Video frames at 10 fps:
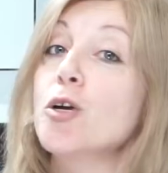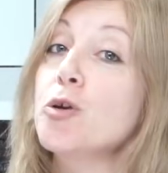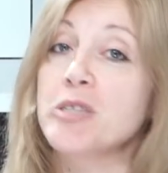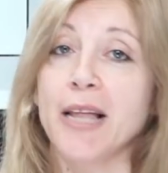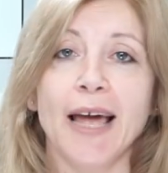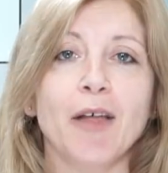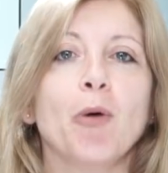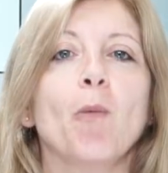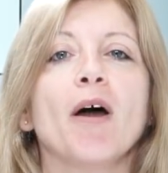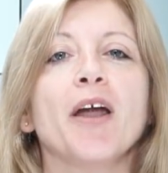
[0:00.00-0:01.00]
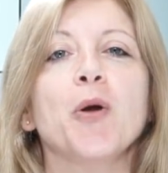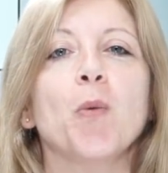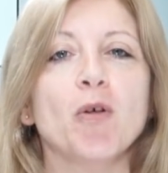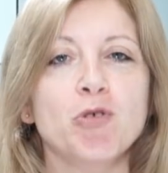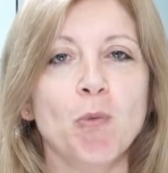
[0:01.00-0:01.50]
You select the one that you
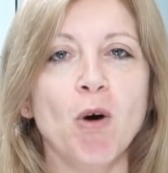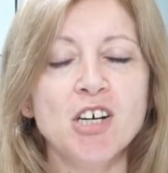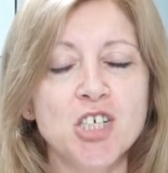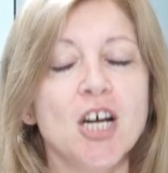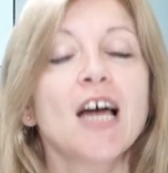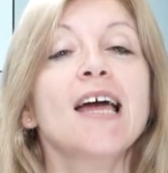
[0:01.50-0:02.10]
want to watch.